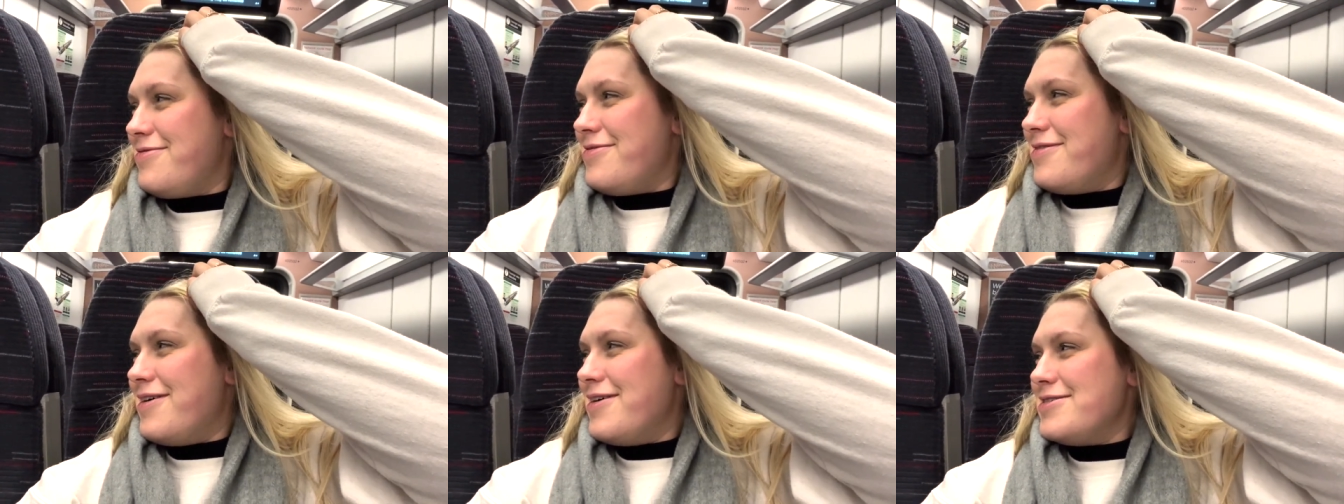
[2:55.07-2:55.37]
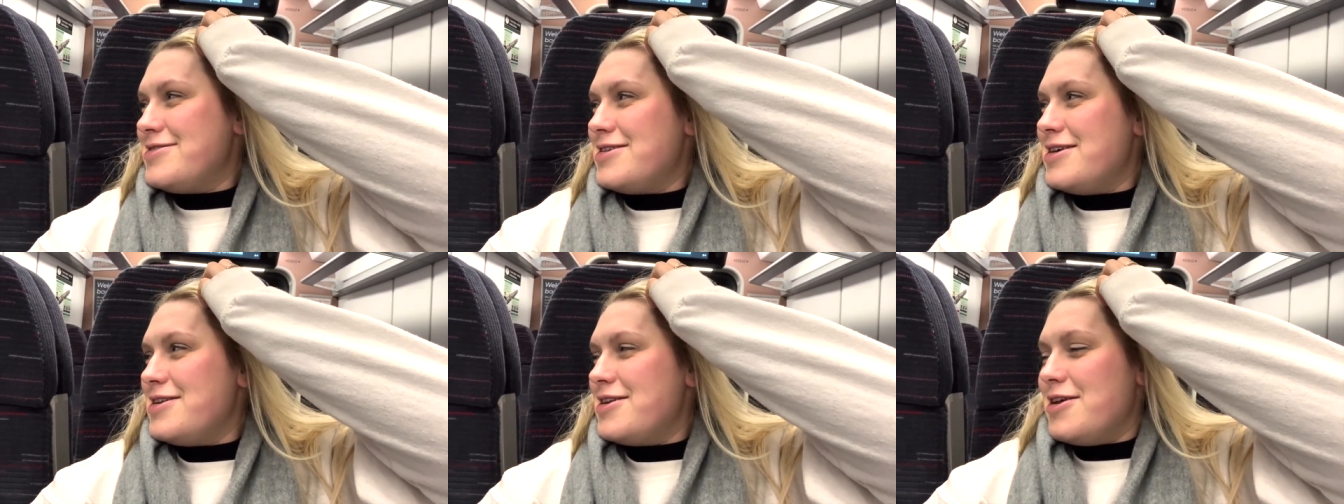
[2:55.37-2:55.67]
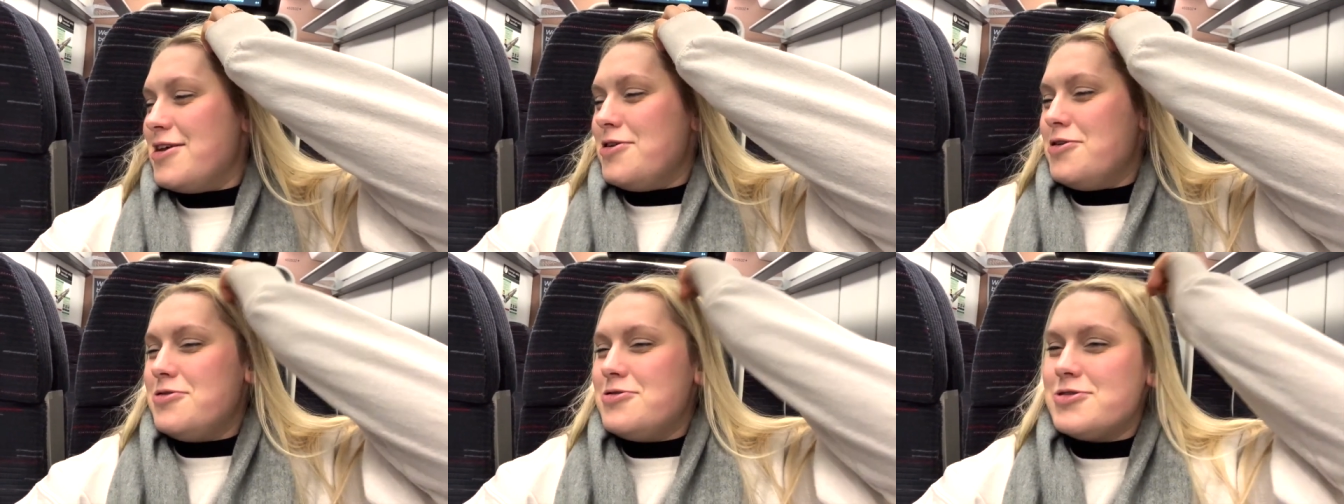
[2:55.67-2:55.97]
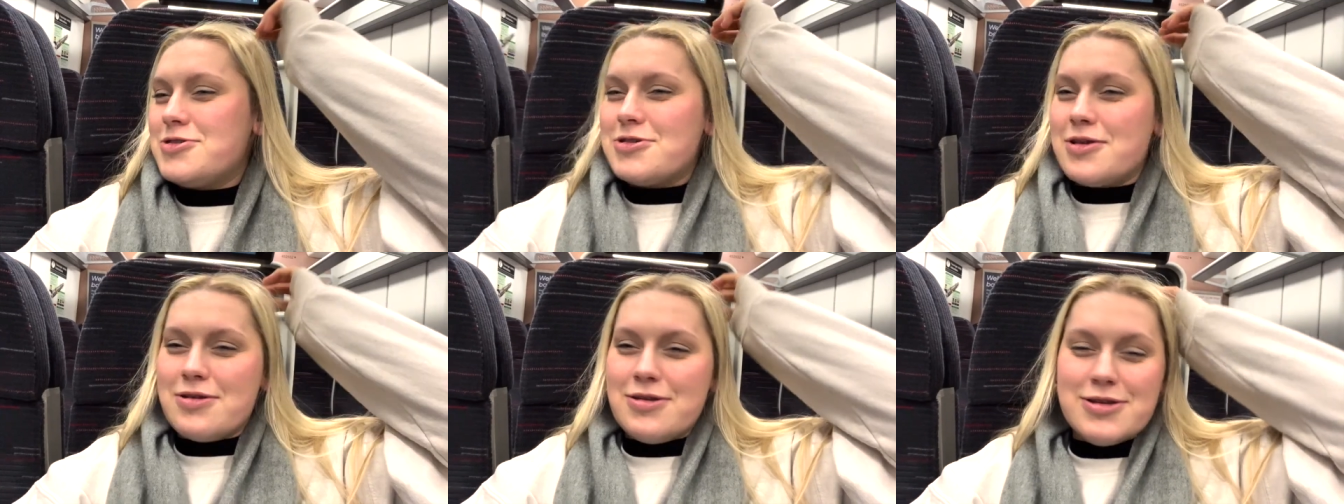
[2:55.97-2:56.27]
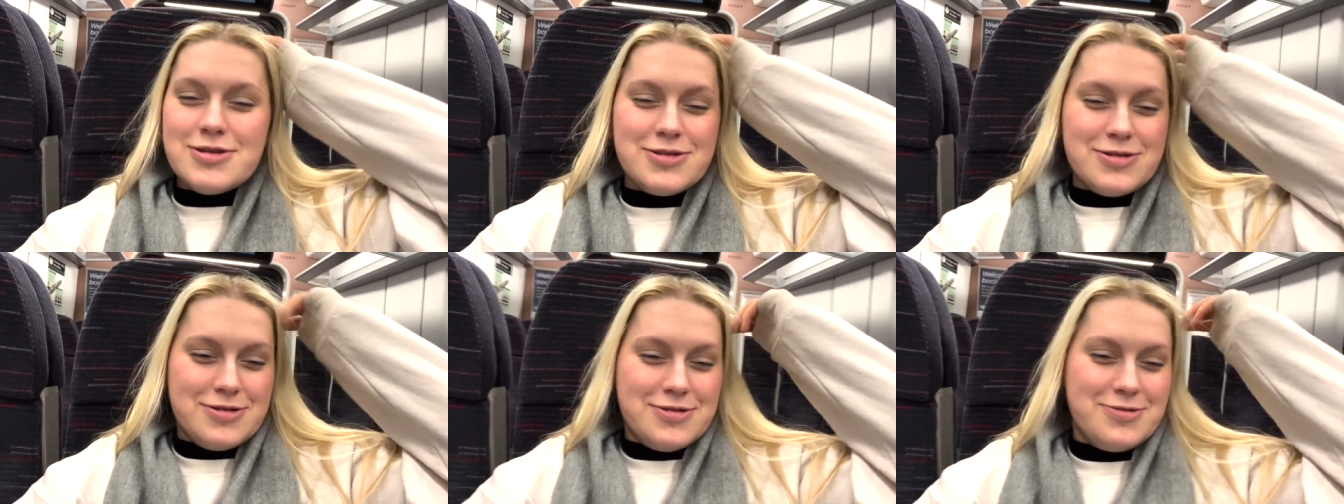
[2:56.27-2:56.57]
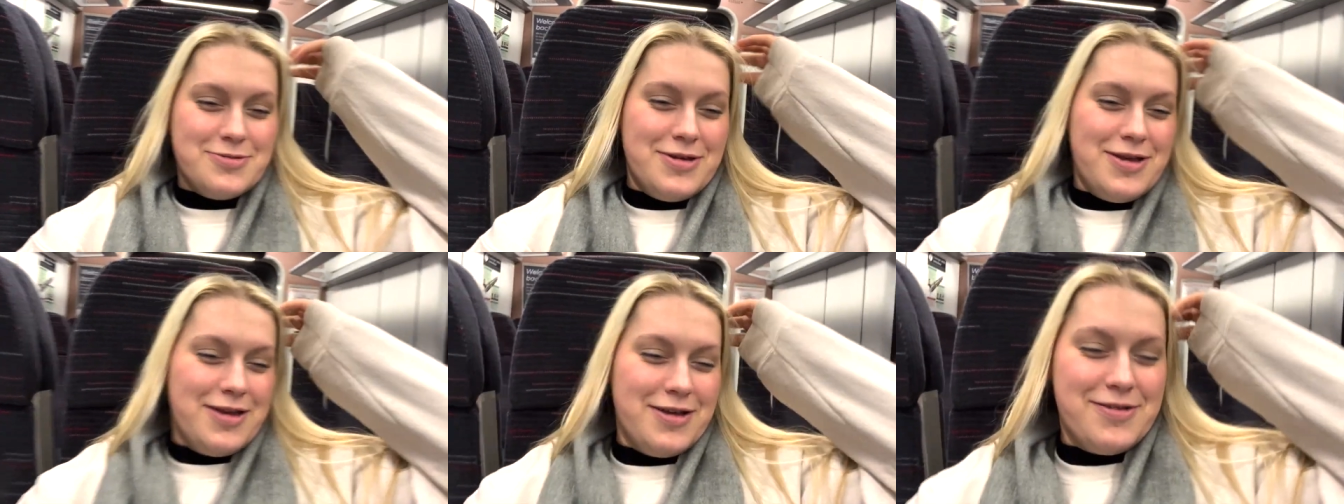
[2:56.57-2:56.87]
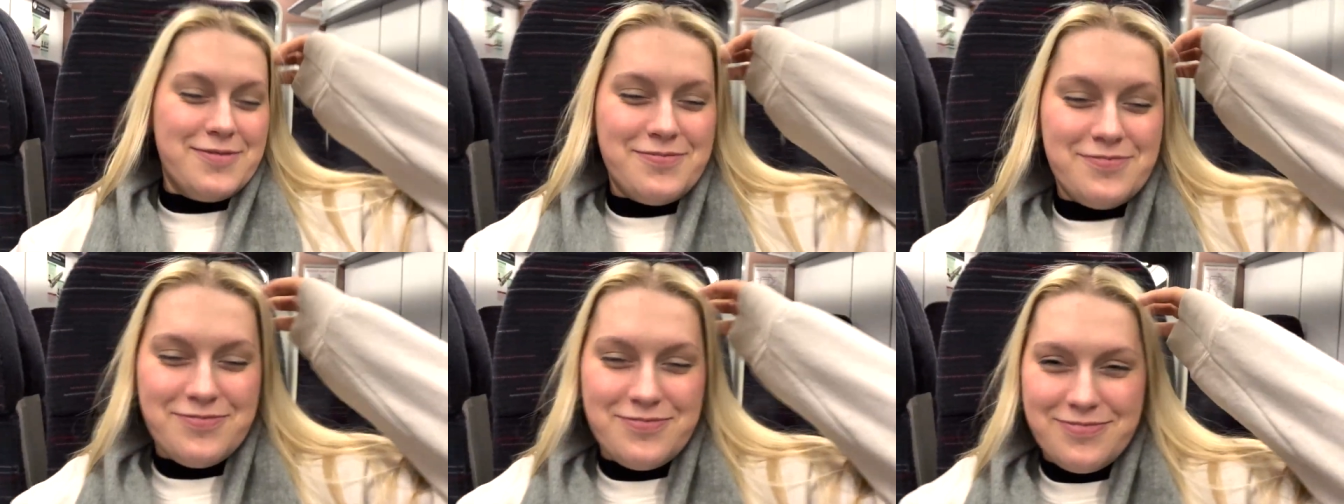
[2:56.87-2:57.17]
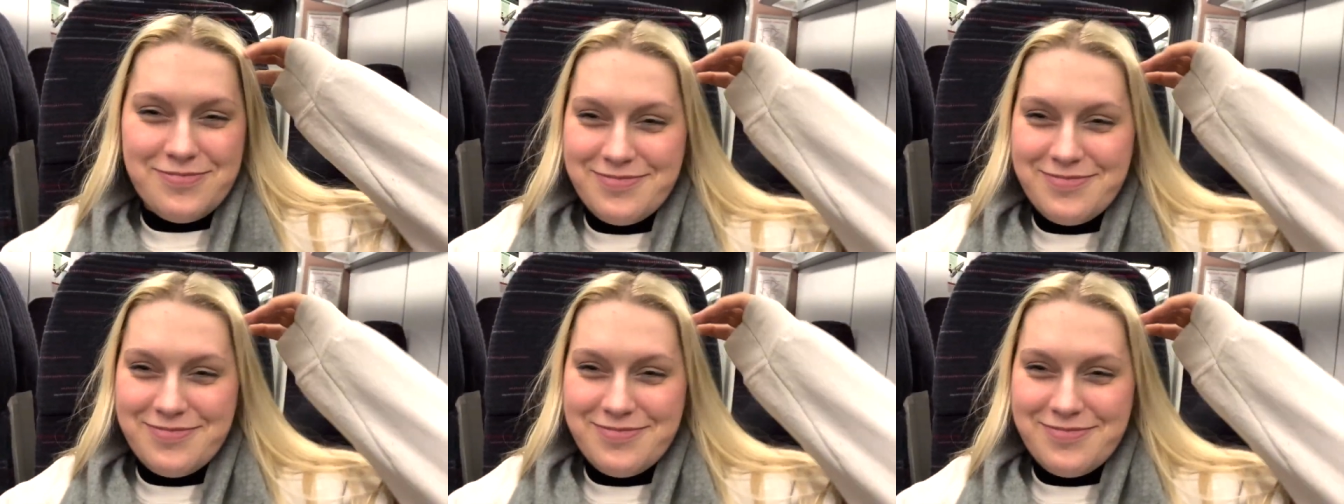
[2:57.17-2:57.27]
I she said it, you just don't listen to me. Yes,